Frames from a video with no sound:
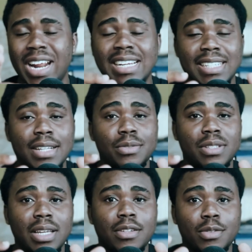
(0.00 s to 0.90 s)
I decide to
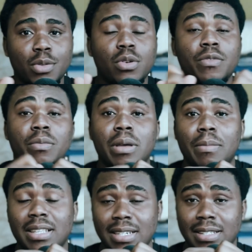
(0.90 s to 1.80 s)
take two of the
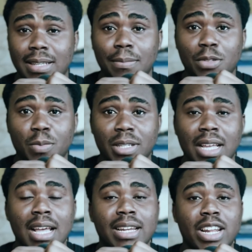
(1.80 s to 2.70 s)
members in the sample space,
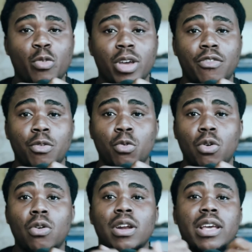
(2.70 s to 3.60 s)
then we have what we we'll
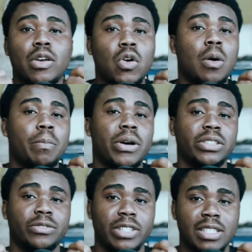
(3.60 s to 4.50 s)
call a compound
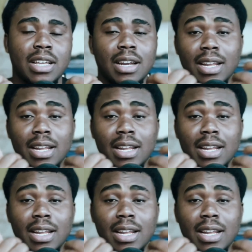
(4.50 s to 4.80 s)
event.